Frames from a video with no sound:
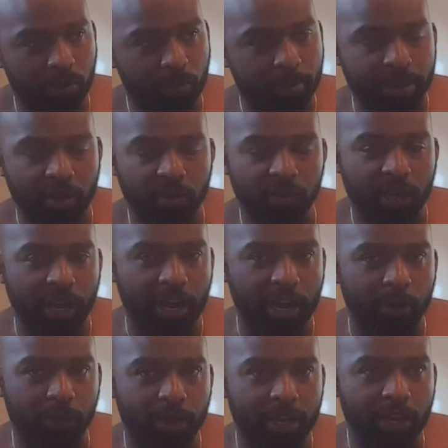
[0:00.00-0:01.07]
being on the
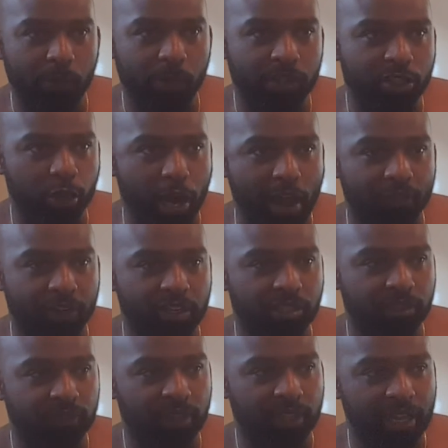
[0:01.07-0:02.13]
highway with traffic and
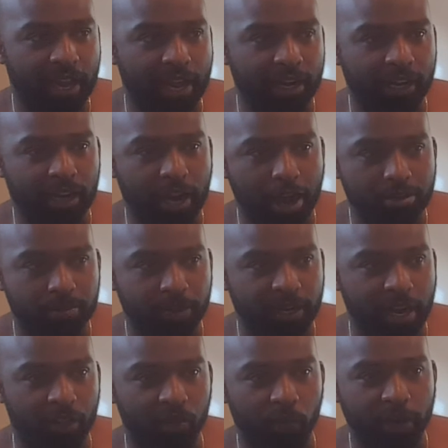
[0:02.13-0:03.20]
stuff like that, and cops being
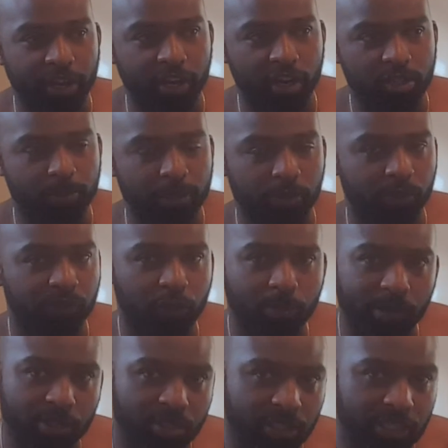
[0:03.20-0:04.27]
out the way they are, especially with
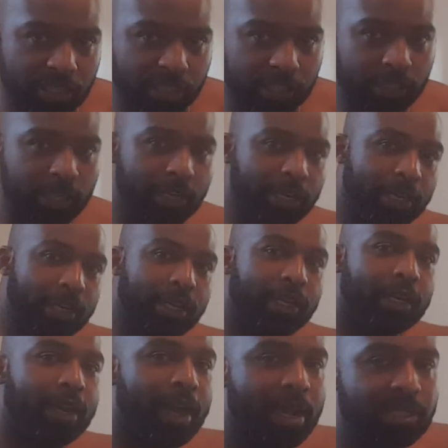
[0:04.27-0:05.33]
football season,
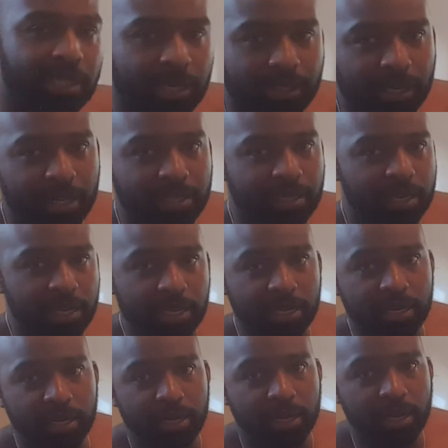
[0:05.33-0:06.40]
9 times out of
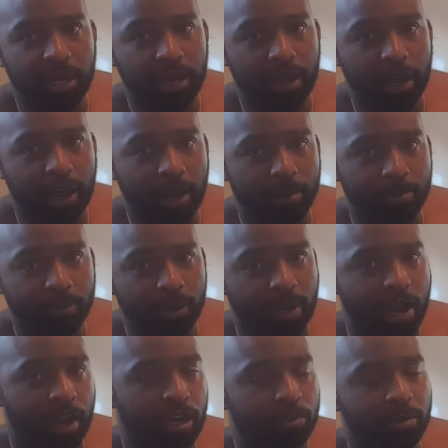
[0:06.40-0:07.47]
10. I'm
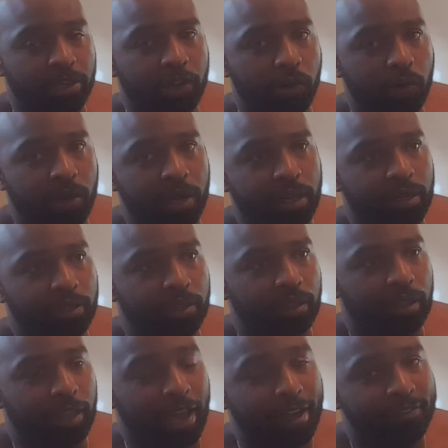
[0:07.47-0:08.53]
not going to be going
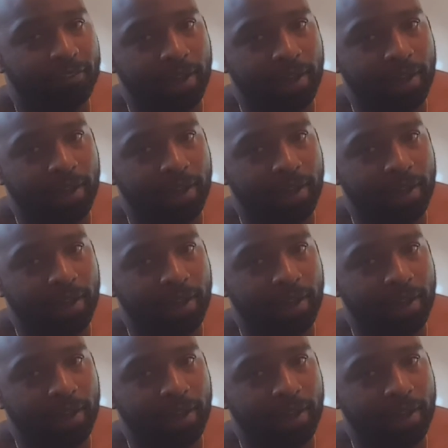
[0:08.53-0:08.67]
that